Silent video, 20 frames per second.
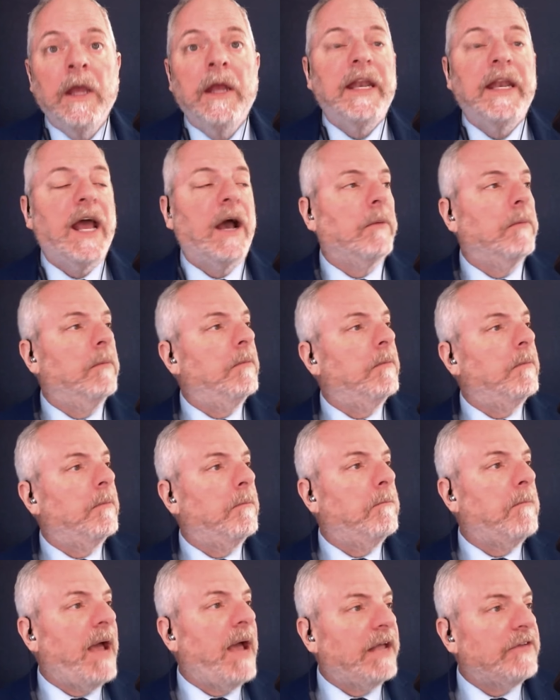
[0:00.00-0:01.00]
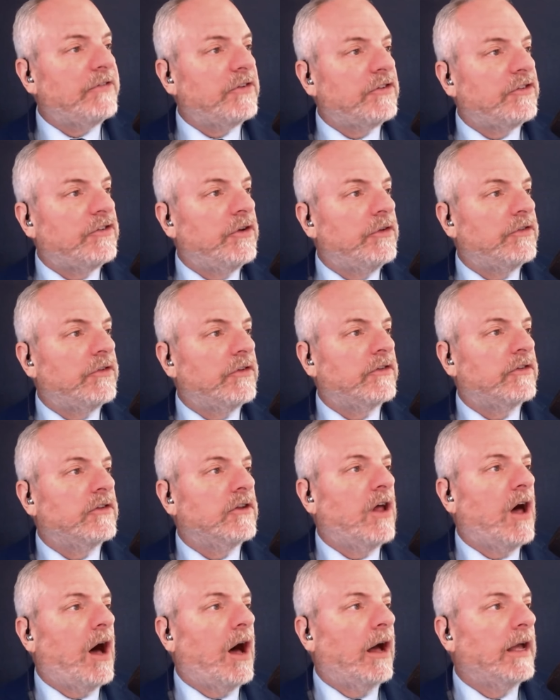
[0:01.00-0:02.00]
Now, Massachusetts
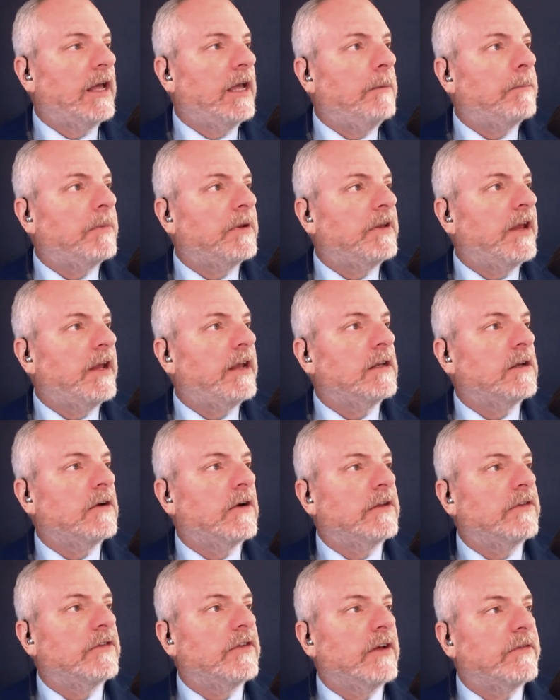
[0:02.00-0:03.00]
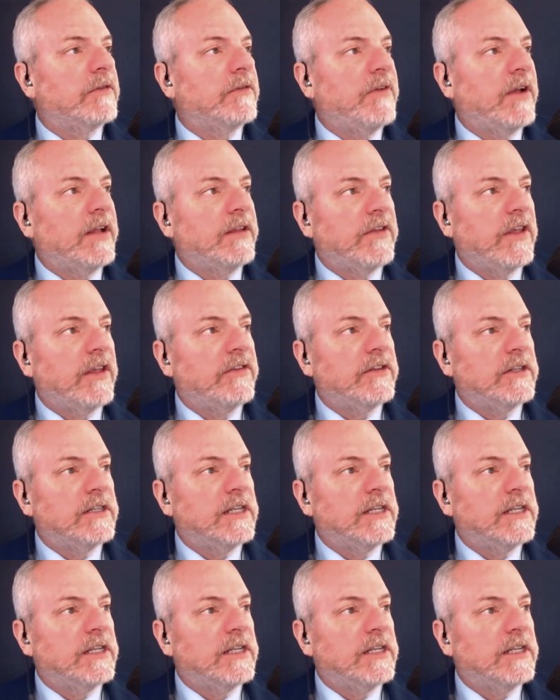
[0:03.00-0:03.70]
law, in particular on self defense, is a